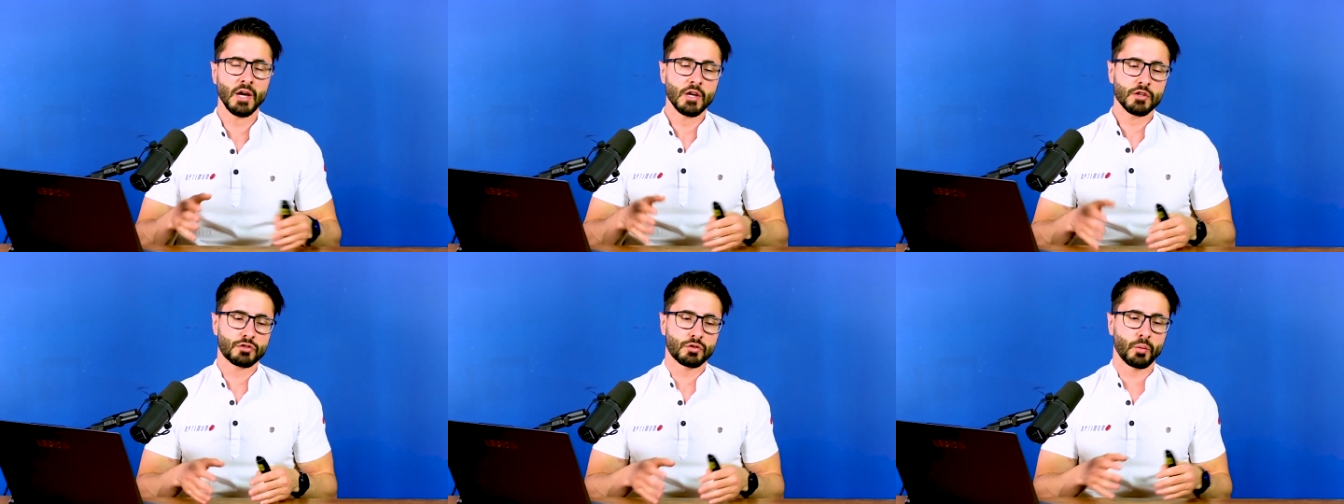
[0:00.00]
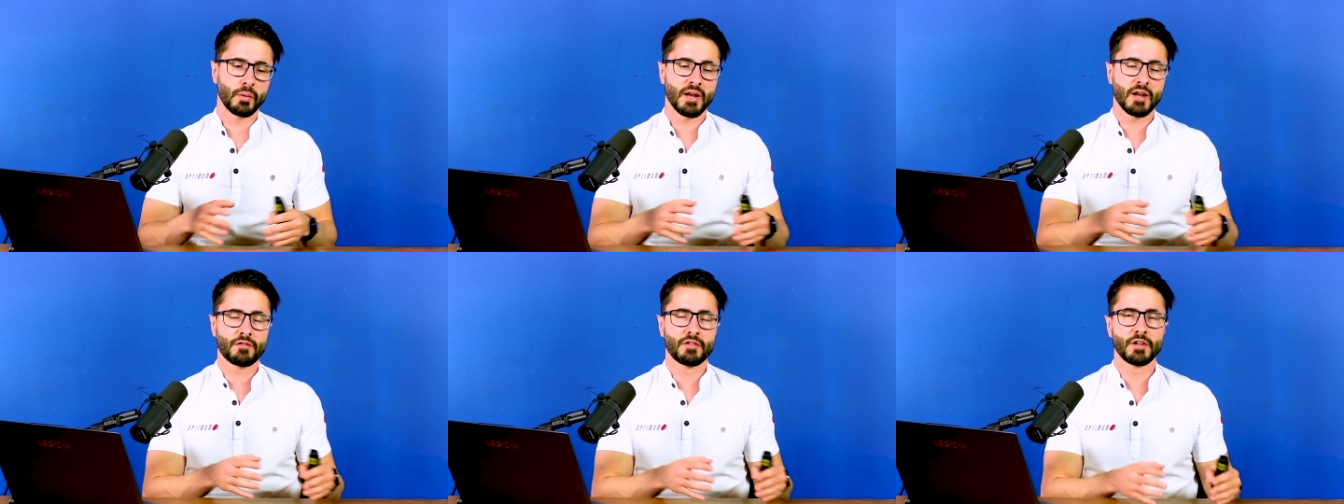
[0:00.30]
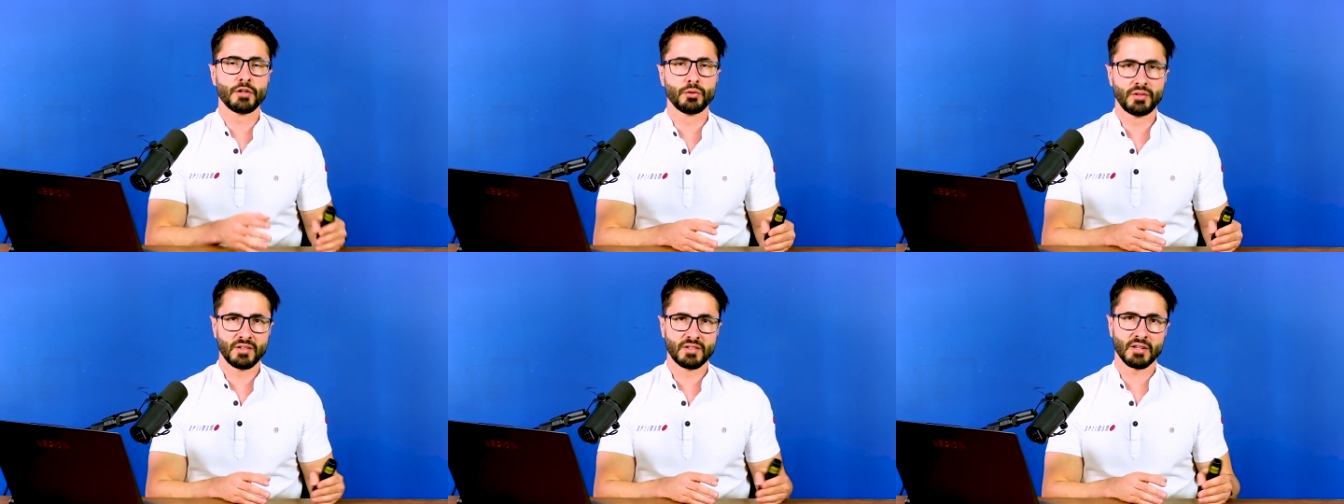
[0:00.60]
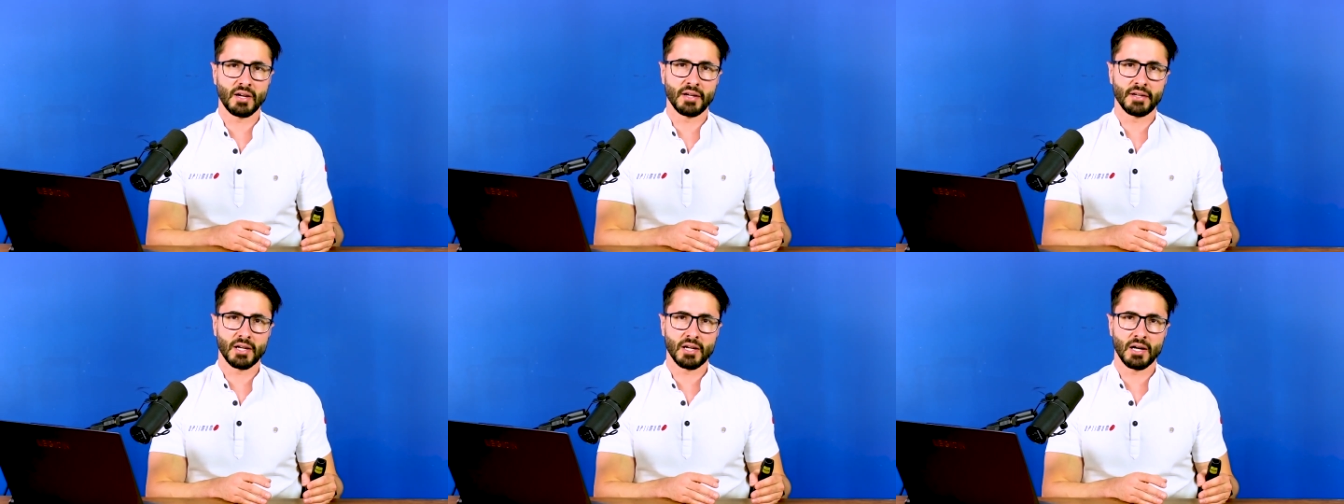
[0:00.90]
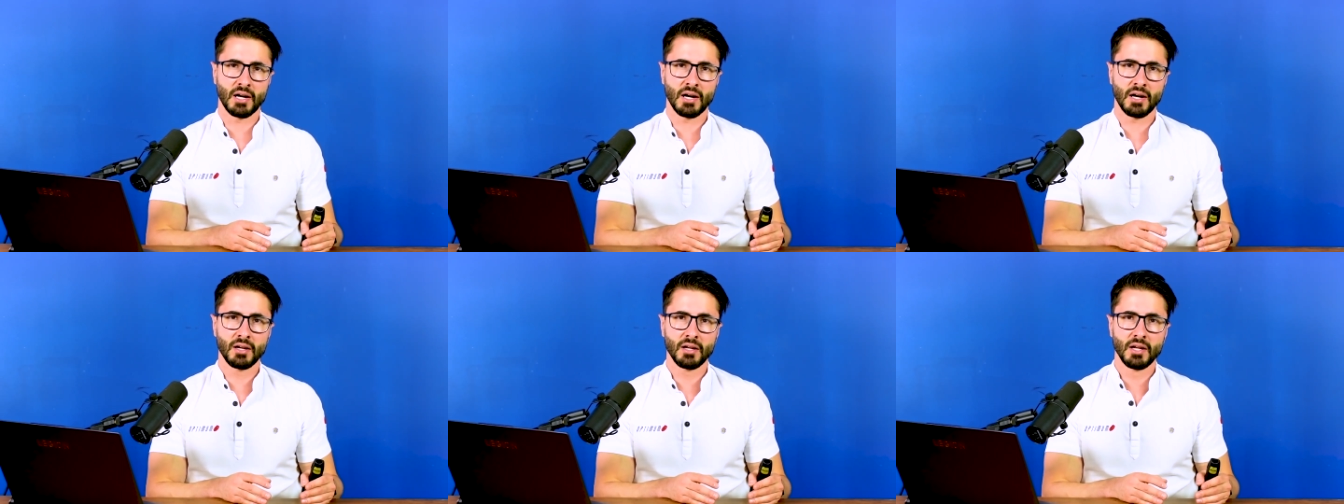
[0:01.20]
So whenever you design a
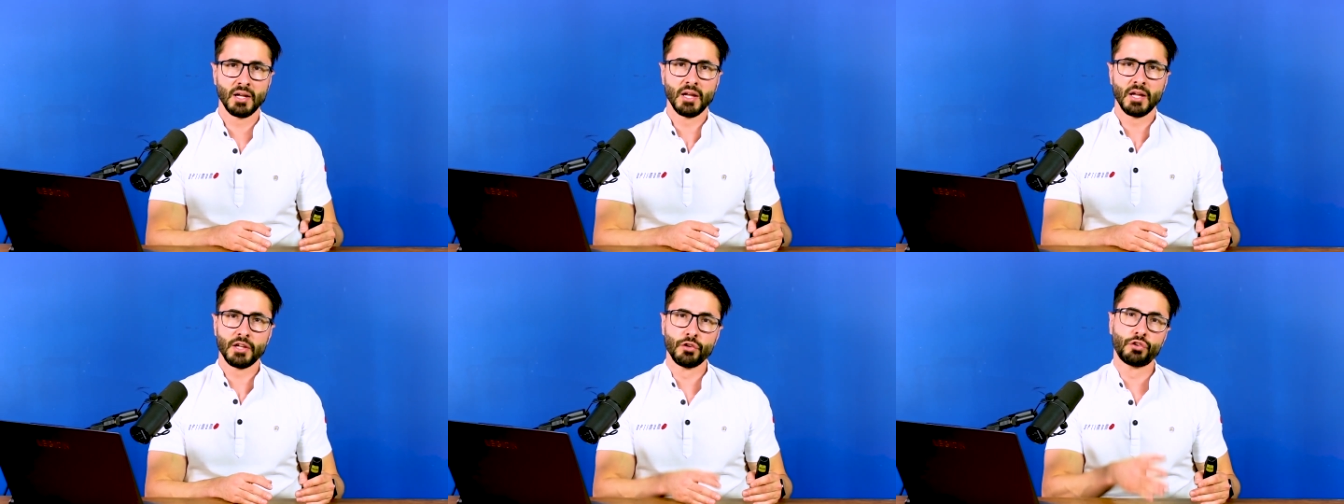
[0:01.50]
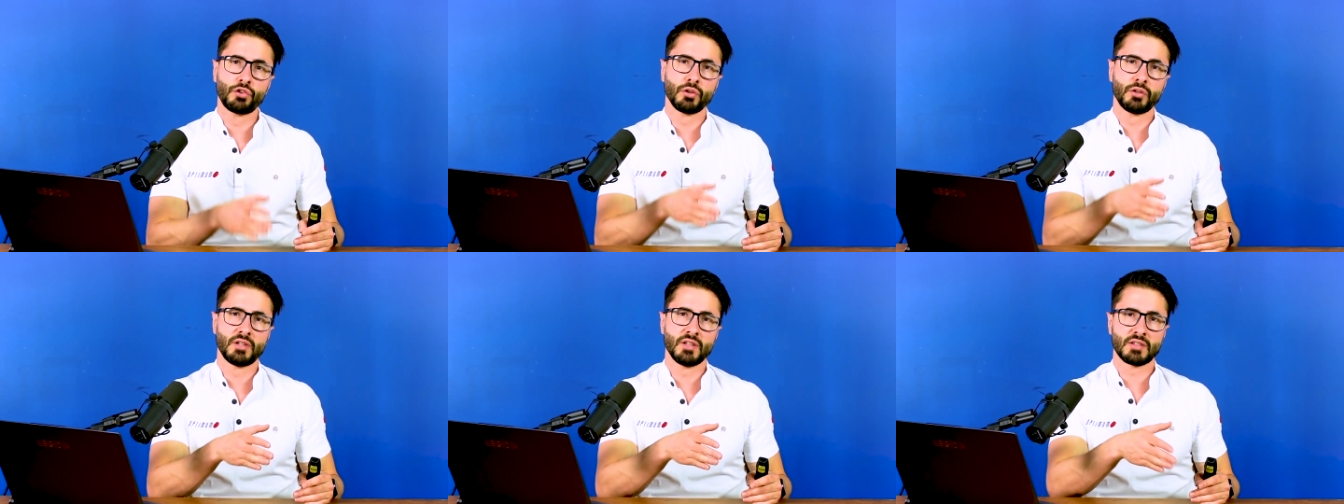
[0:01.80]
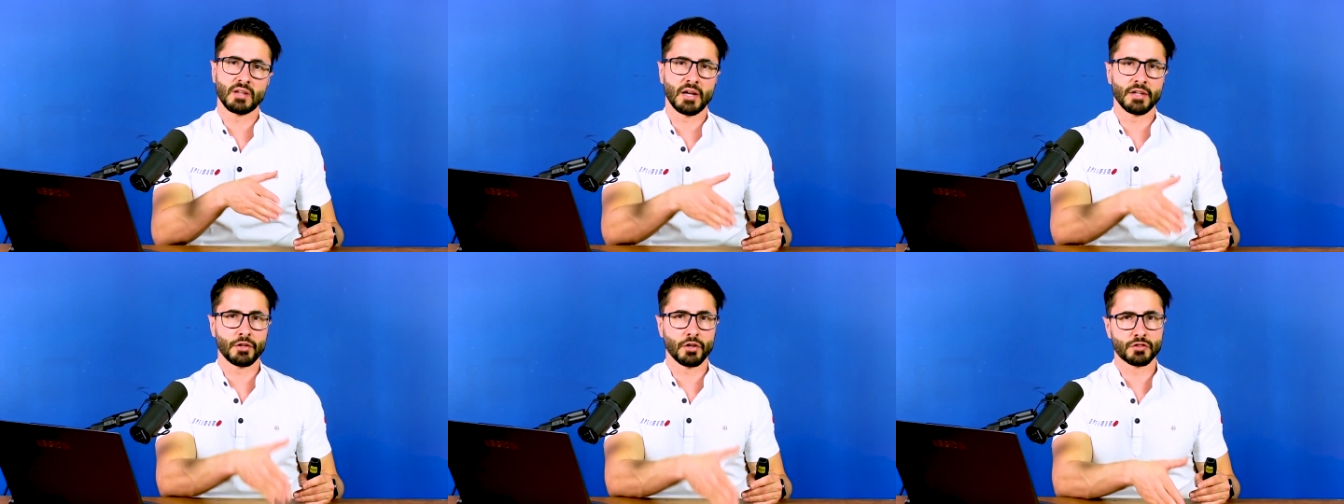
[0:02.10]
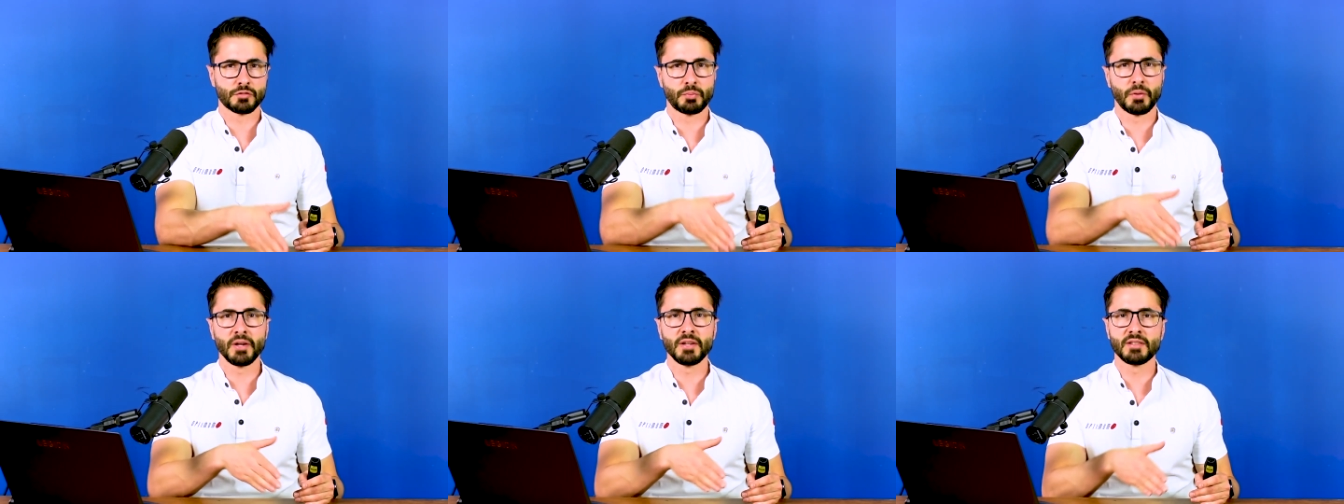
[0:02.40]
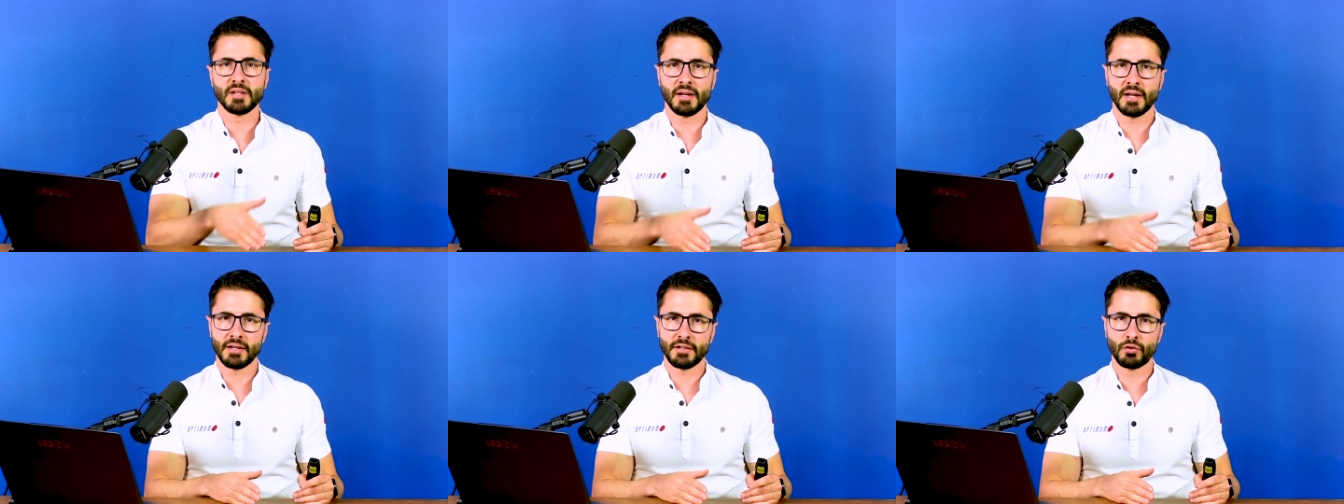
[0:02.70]
car, you should design your
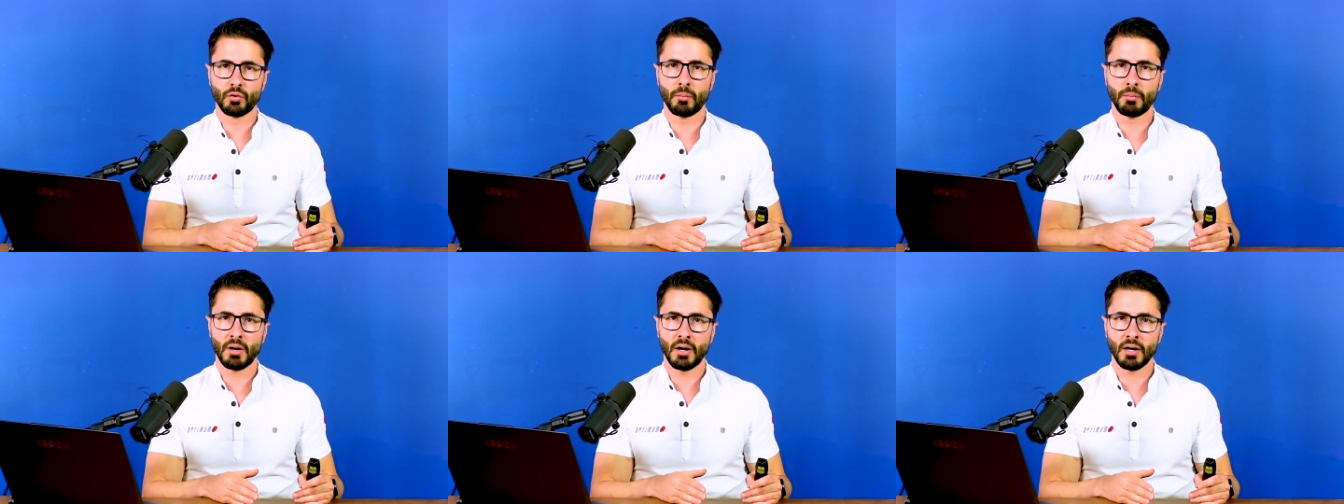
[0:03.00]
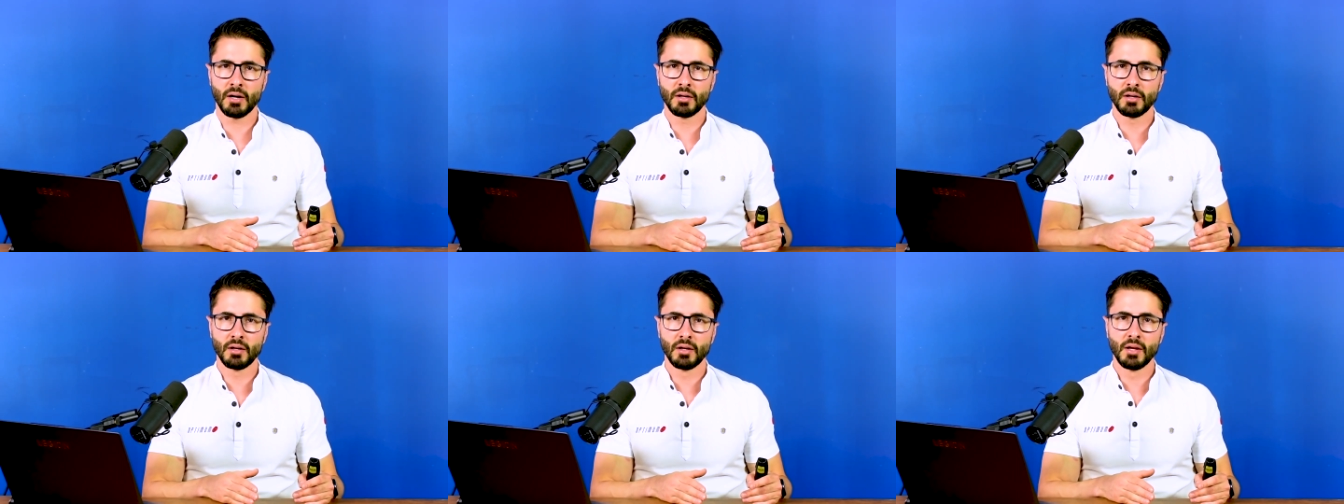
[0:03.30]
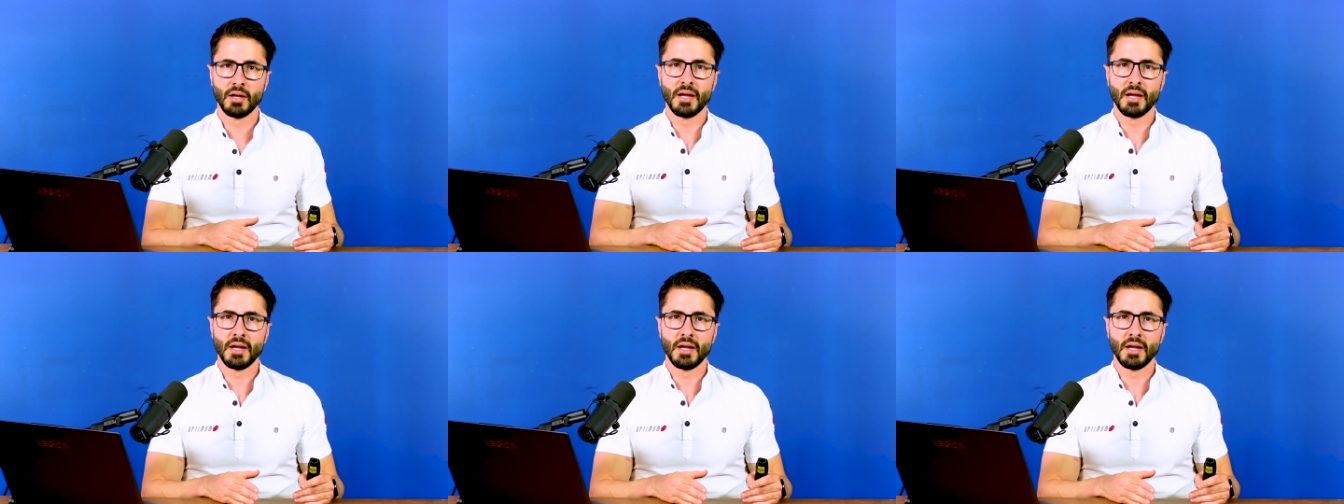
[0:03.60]
springs and anti-roll bar